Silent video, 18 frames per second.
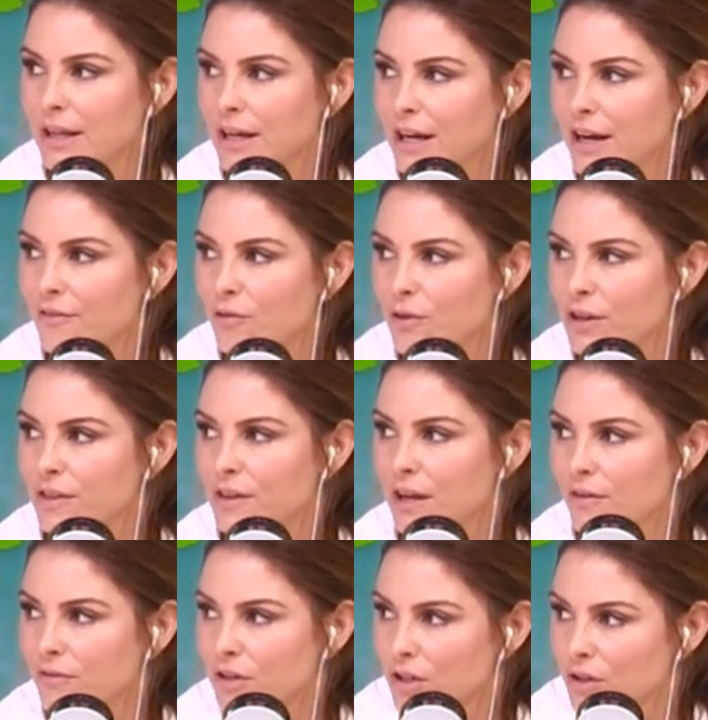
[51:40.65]
Like I've written
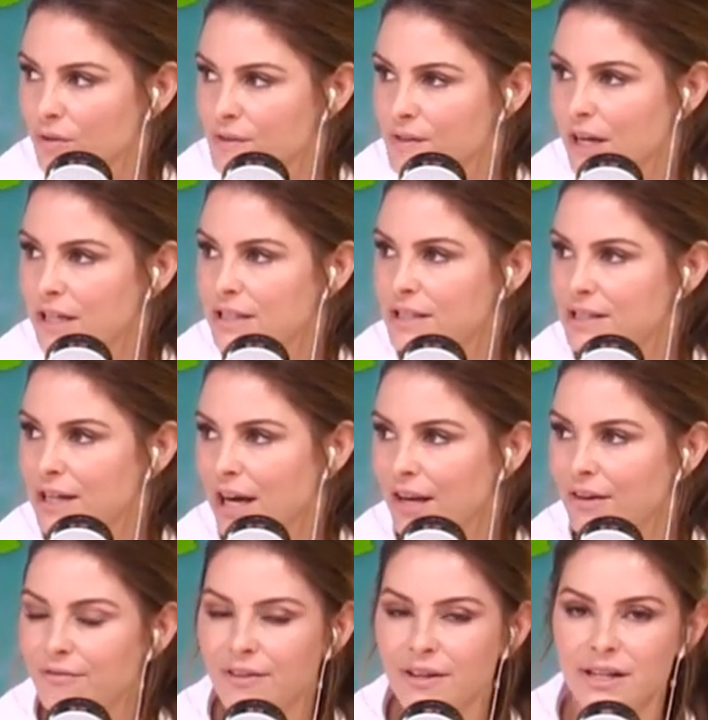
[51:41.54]
the EveryGirl's Guide to
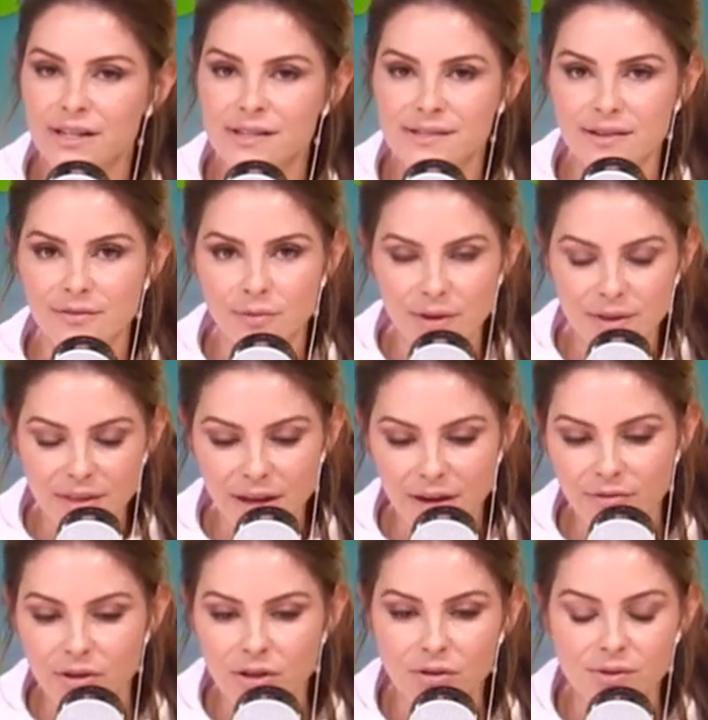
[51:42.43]
Diet and Fitness, I've written
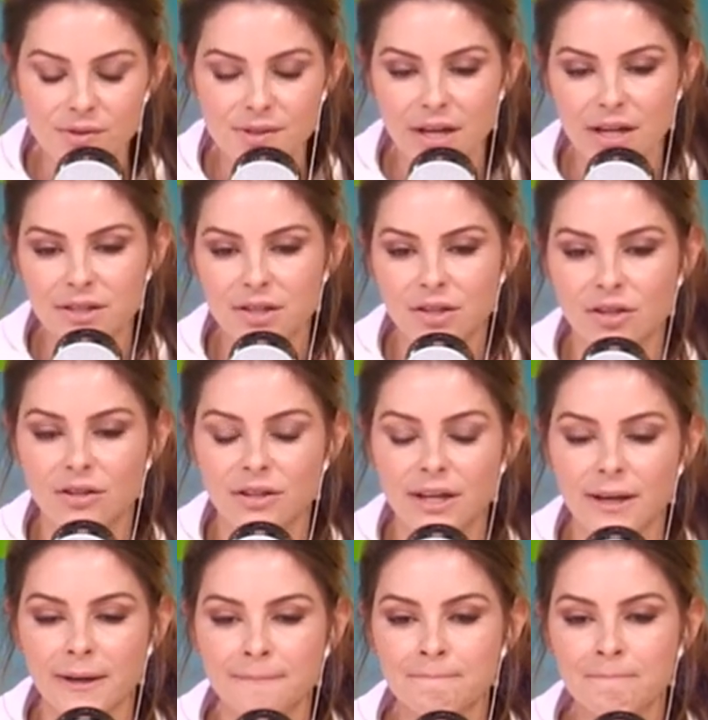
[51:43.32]
the EveryGirl's Guide to
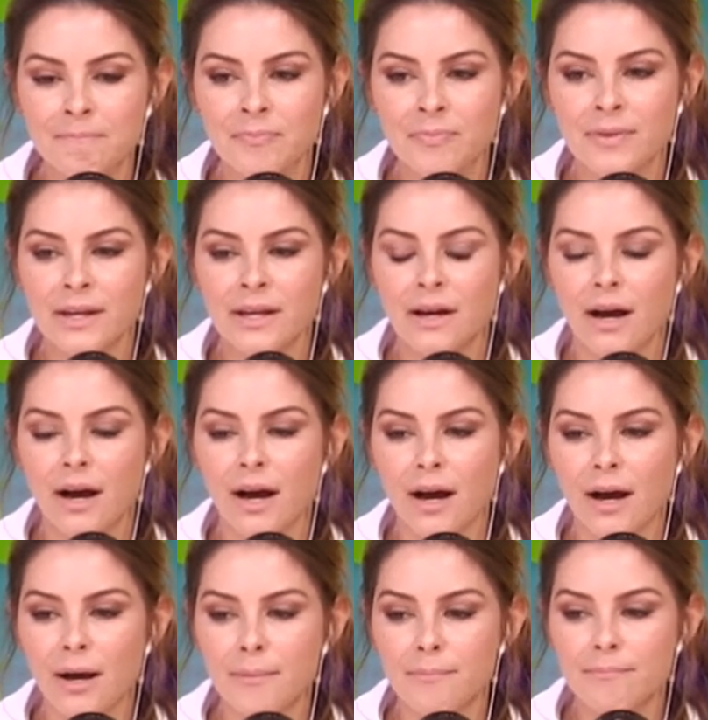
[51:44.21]
Cooking.
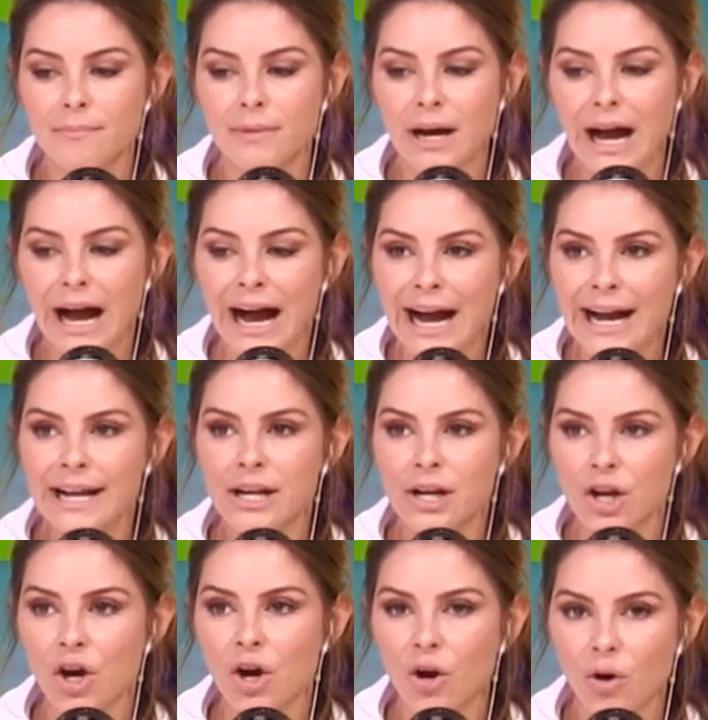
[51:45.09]
Um, I
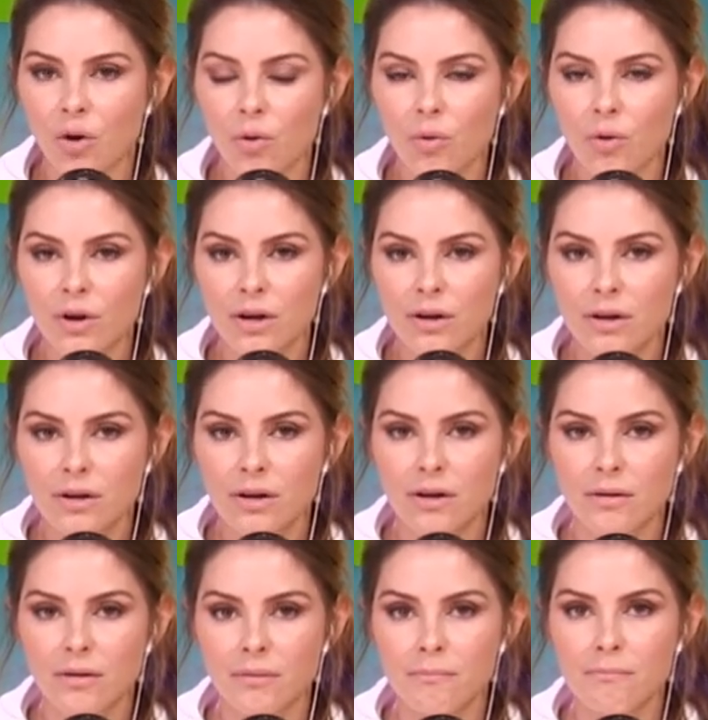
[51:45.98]
know
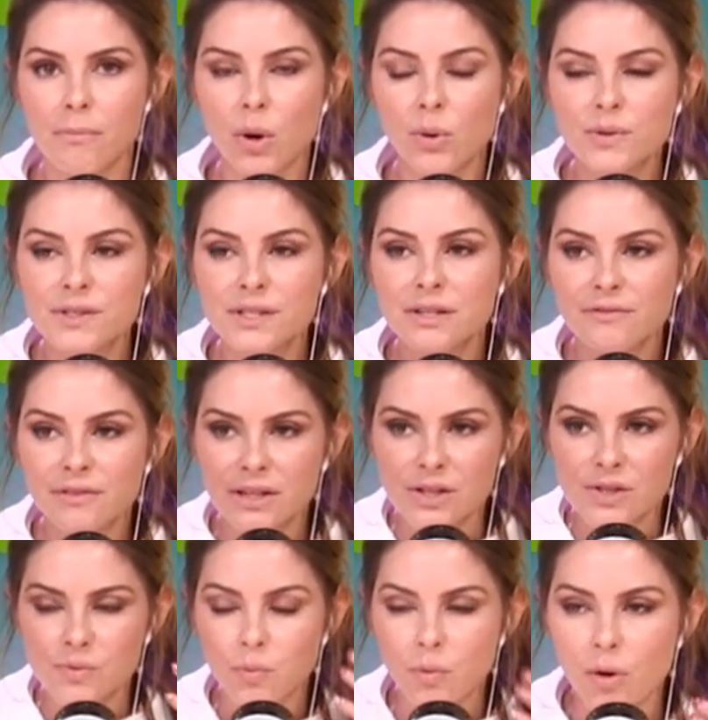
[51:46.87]
most of it
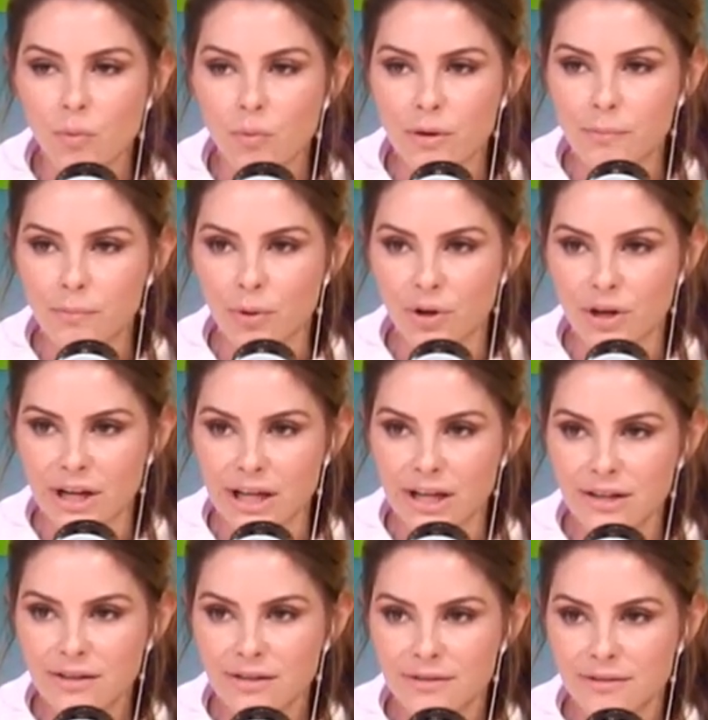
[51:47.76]
is what we put
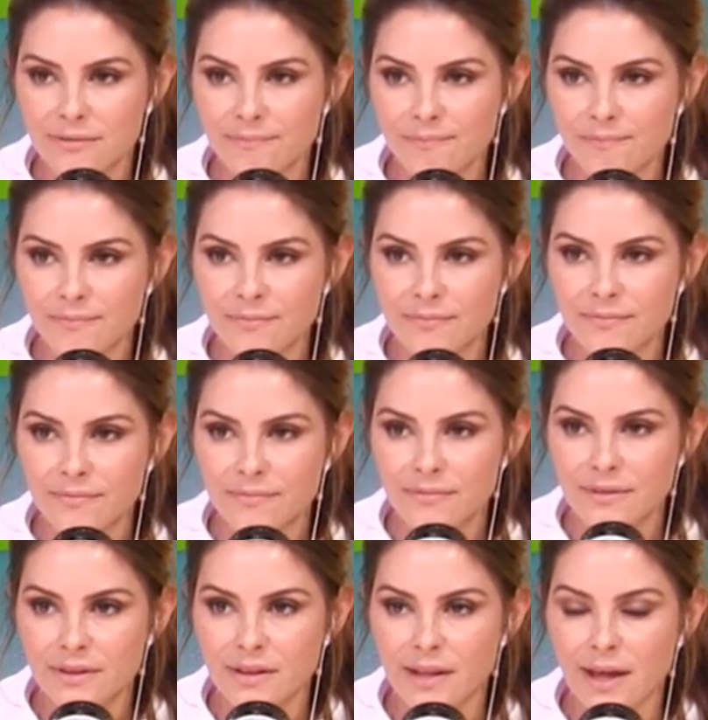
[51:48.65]
in.
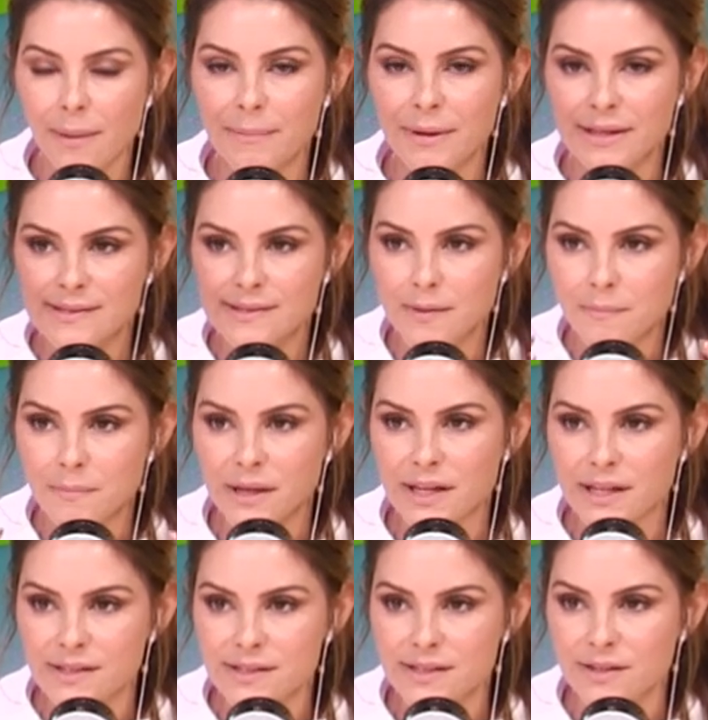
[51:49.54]
That makes the
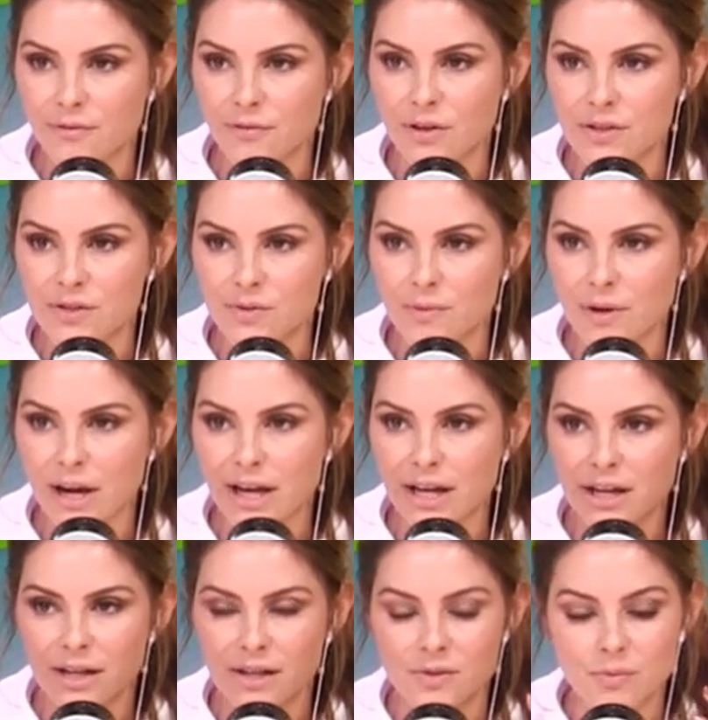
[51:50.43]
biggest difference,
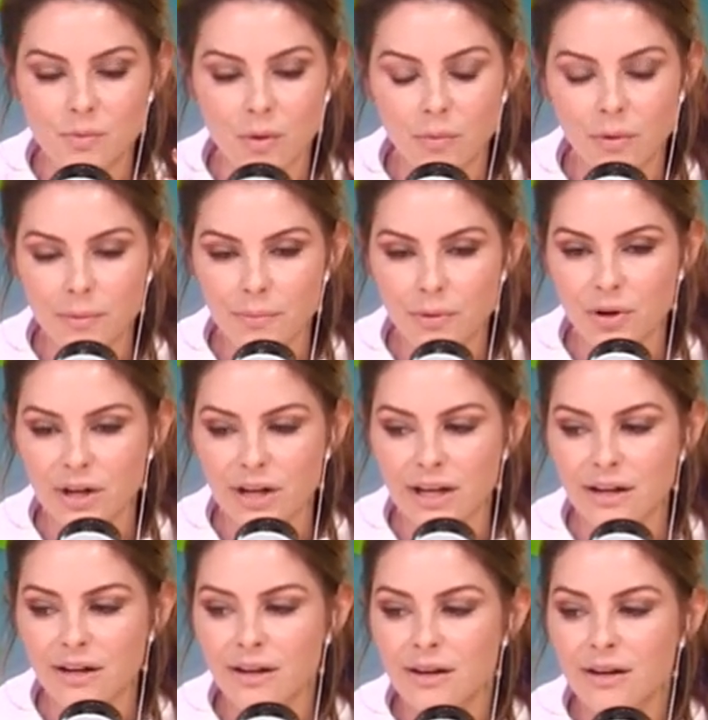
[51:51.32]
right? Is mm-hmm. what we put
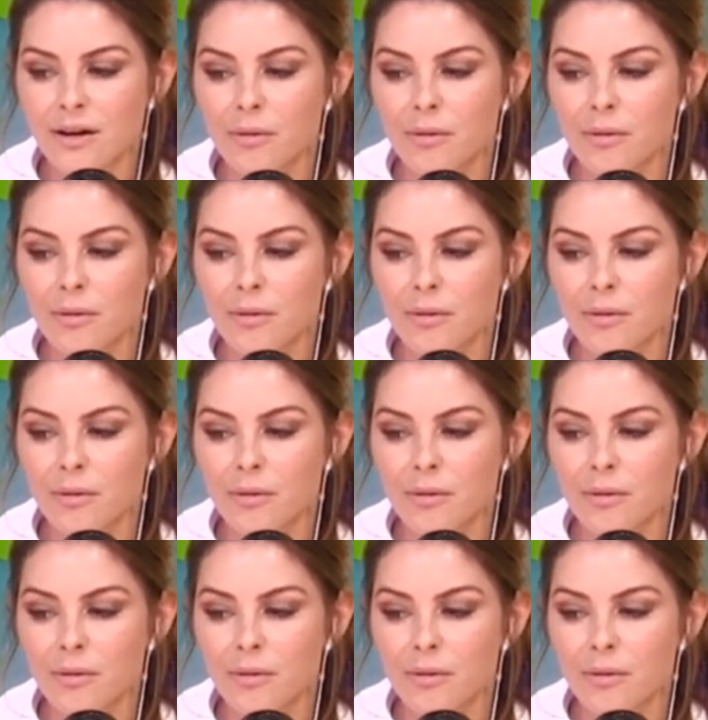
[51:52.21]
in.